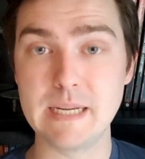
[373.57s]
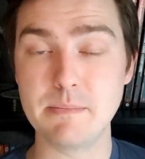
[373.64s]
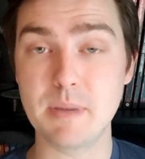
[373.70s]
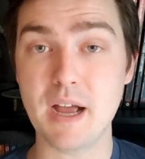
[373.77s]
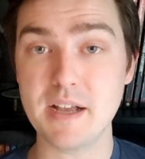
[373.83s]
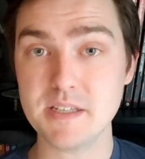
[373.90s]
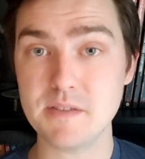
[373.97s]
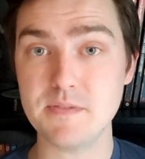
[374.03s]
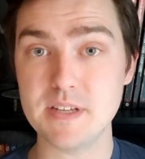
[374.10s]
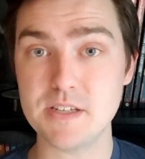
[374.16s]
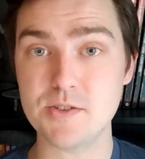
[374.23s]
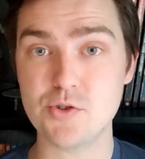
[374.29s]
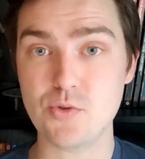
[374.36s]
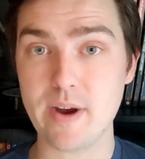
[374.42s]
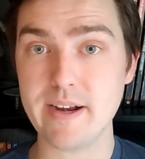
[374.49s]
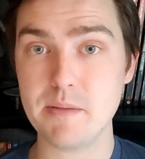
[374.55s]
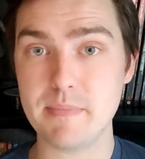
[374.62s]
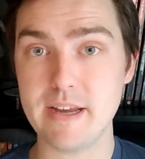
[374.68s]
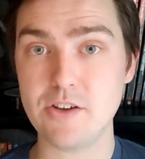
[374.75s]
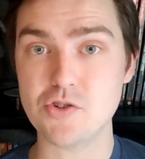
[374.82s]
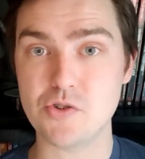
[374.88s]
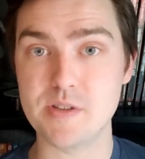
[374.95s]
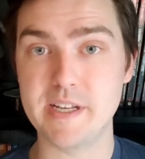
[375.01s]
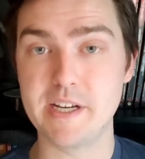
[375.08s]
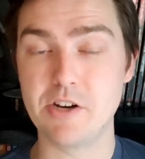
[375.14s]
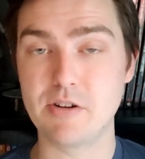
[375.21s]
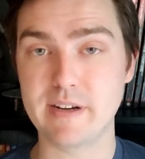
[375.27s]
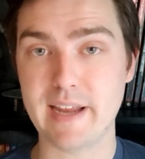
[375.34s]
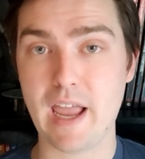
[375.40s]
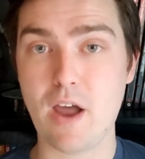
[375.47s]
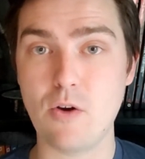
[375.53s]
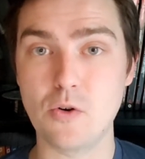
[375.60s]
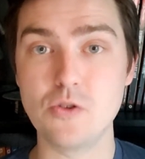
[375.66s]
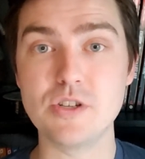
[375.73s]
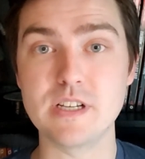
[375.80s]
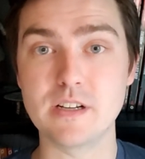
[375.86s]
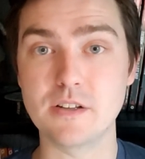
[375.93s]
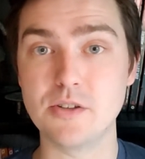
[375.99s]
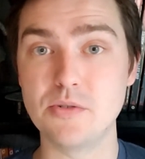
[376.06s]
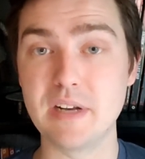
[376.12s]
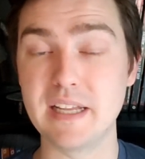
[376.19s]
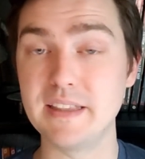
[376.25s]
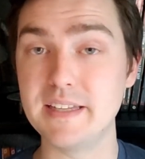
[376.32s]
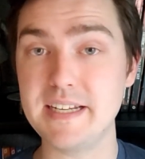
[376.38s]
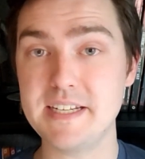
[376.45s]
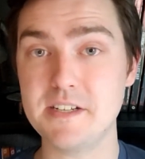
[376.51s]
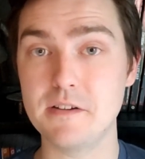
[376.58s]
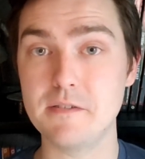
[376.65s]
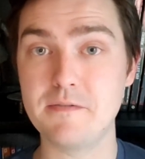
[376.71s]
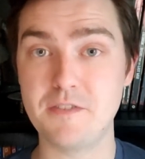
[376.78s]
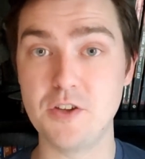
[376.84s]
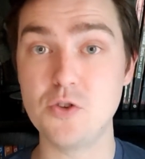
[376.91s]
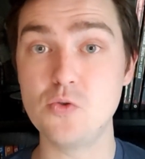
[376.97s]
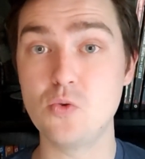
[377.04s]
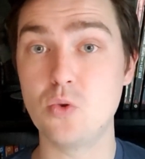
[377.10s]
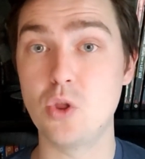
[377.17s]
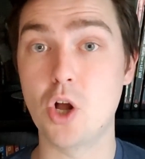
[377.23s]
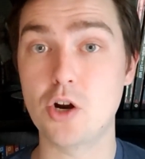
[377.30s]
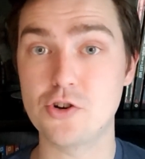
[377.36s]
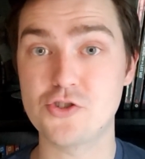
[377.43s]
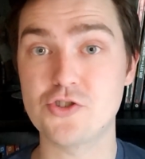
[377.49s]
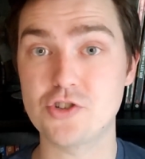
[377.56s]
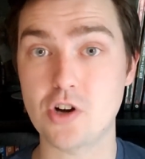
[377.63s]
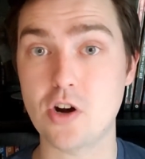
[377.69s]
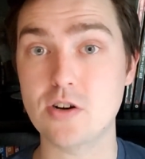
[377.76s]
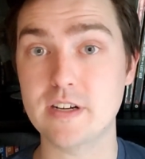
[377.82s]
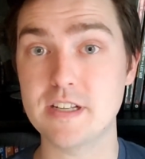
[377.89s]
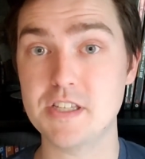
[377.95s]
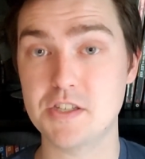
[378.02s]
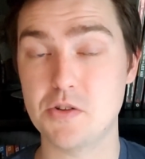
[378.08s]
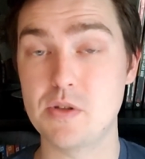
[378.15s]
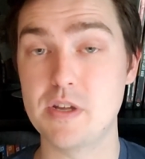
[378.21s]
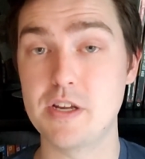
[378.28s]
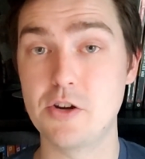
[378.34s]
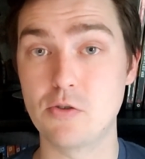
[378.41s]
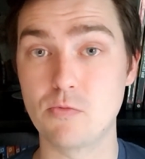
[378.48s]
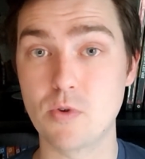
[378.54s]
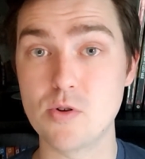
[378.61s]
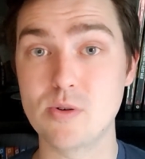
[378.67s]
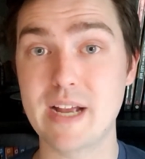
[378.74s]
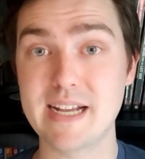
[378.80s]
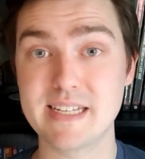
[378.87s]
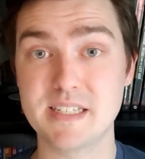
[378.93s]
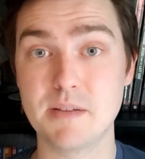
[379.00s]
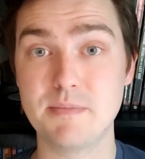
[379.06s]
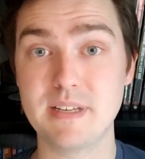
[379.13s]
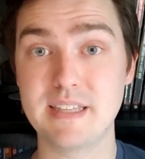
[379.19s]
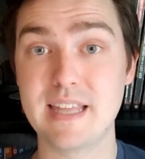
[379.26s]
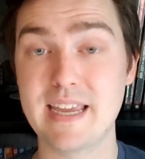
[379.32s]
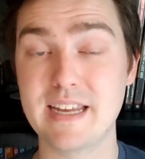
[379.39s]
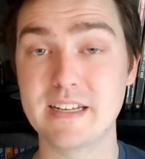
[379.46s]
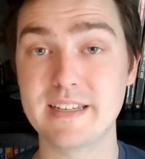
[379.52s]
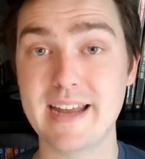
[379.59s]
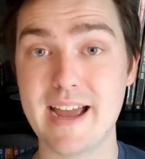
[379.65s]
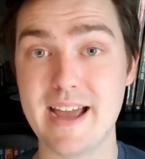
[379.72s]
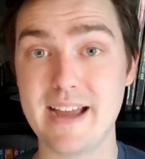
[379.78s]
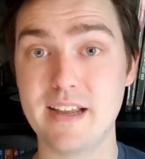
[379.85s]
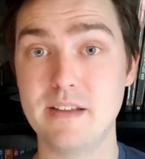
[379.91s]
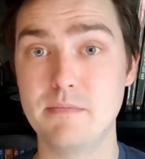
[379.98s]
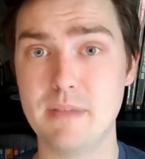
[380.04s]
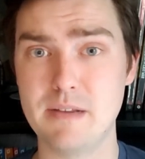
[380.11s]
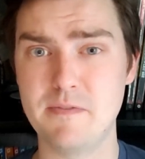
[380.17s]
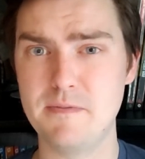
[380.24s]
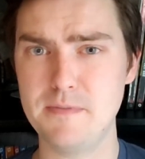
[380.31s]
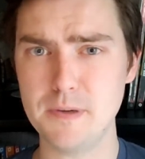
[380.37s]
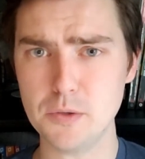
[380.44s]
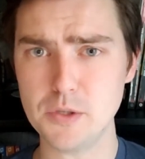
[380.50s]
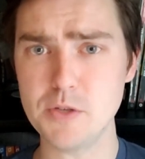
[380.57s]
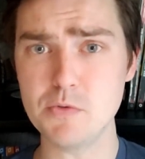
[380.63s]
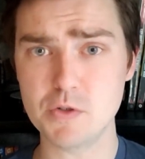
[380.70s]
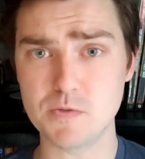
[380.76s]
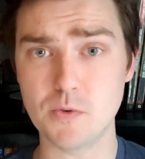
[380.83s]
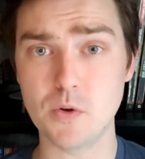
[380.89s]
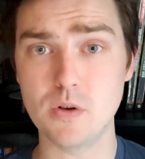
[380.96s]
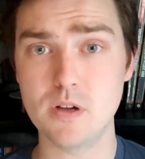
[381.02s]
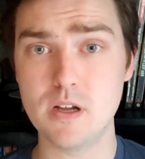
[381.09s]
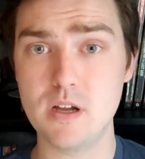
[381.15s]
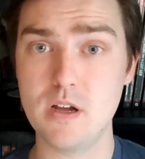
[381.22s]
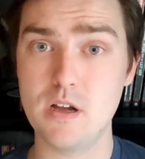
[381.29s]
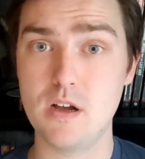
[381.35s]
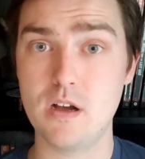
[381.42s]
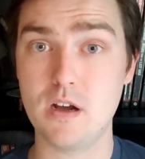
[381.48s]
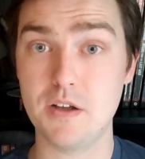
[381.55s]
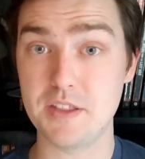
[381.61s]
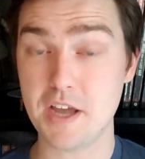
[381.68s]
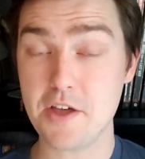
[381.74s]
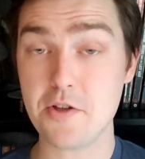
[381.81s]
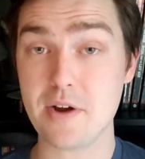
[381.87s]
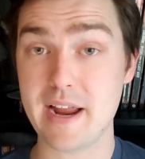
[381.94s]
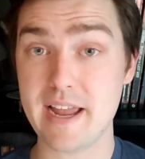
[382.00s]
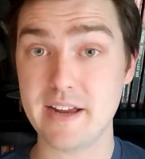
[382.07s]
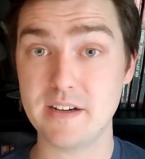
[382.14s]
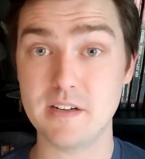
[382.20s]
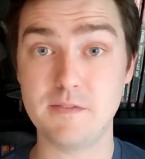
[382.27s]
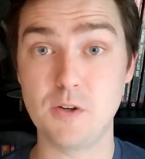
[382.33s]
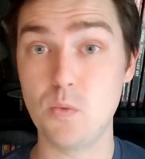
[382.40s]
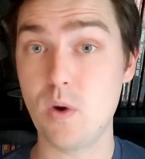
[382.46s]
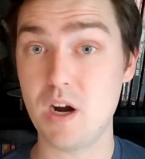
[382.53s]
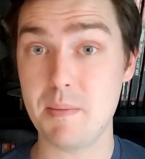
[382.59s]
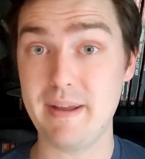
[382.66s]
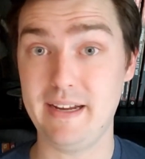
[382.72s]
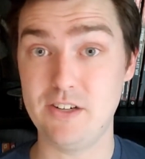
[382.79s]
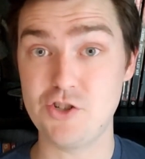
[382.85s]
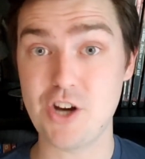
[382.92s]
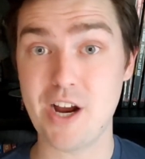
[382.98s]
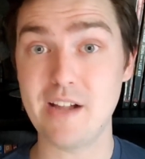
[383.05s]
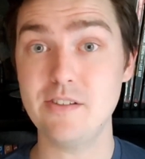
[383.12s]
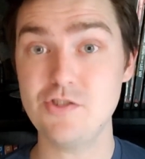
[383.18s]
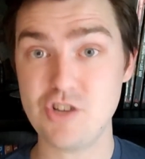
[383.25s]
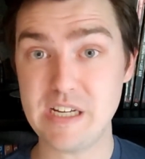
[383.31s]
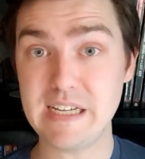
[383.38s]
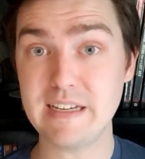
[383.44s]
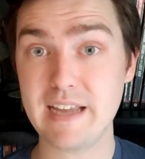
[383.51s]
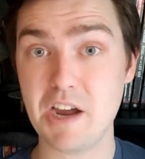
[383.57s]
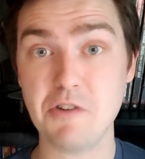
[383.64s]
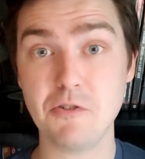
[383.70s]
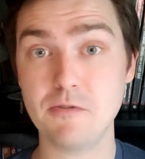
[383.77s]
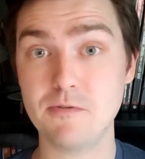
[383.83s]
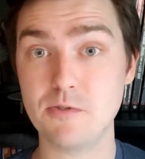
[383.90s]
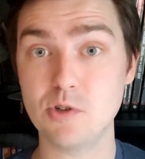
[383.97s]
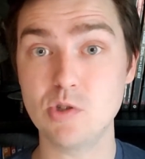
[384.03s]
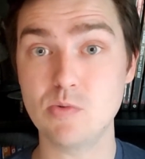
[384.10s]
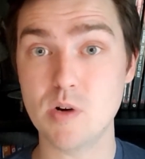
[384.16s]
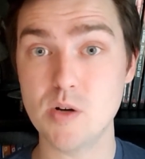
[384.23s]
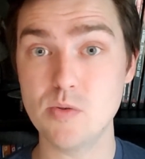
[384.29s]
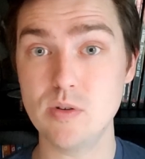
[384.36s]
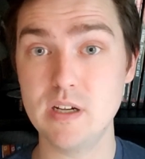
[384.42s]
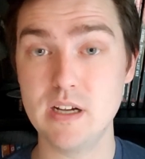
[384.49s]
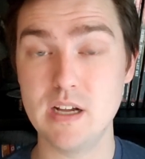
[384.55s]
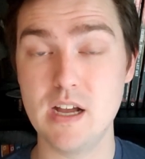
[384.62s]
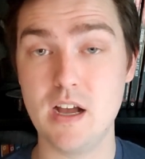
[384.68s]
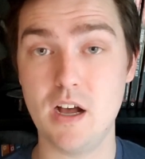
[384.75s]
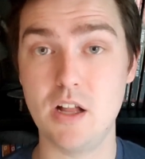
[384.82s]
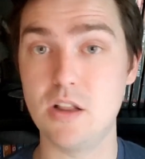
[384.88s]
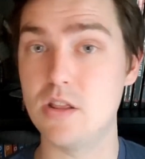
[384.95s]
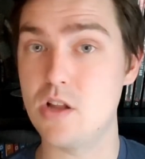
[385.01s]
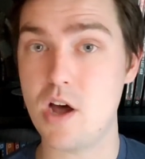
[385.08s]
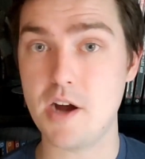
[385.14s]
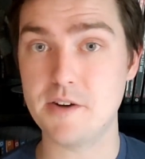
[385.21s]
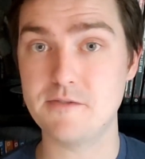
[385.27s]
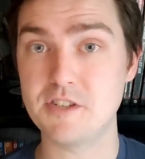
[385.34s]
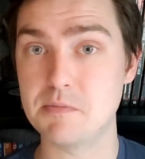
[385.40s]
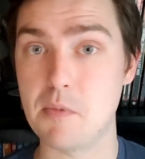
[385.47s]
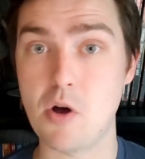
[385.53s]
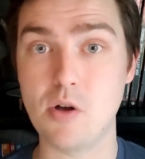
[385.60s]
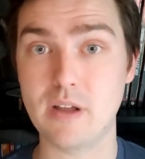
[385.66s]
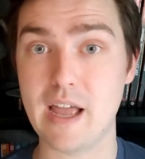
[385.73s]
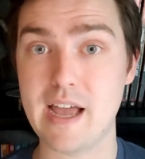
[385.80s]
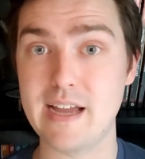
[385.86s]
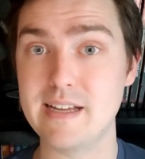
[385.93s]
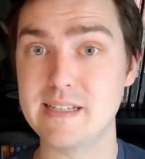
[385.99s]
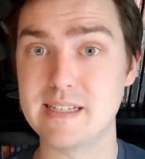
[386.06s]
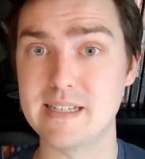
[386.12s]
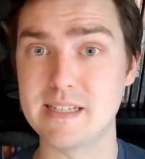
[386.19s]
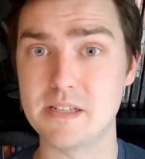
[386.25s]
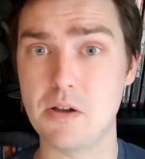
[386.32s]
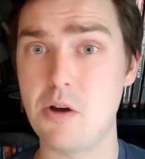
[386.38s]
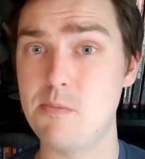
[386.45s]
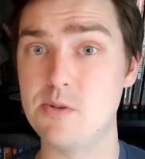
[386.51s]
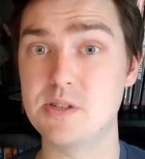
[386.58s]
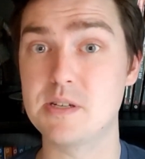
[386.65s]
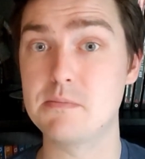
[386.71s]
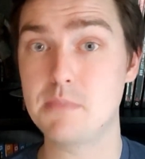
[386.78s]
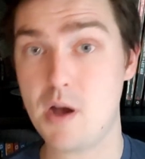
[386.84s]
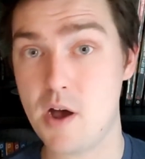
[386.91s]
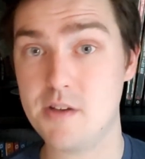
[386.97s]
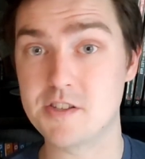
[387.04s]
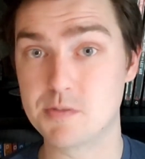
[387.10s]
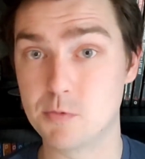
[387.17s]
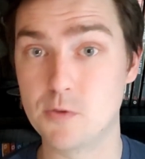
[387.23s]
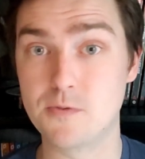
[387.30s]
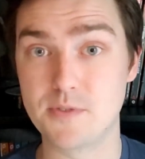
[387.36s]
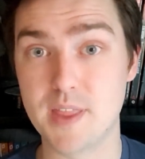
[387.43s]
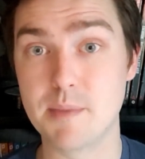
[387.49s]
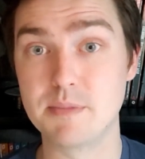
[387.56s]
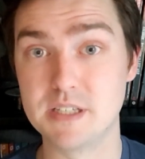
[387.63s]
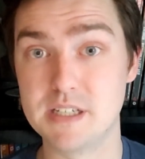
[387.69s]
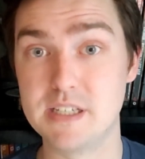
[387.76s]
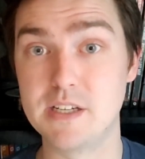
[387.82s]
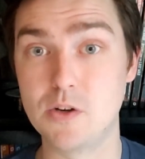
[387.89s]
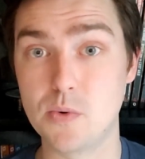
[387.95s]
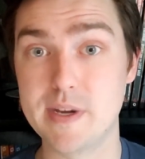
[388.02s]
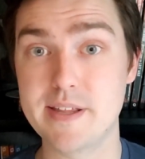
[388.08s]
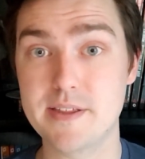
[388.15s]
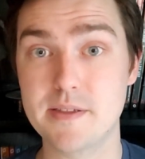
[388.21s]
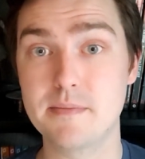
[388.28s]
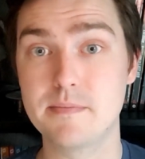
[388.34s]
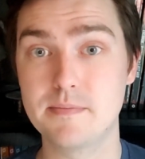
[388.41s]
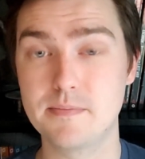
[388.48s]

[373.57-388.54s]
Because of this, try to make sure that your encounters include at least a few larger targets so that your rogue has something they can attack and feel useful. On the other hand, if you want to make a challenging encounter for a rogue, a lot of small guys is almost impossible for them to deal with.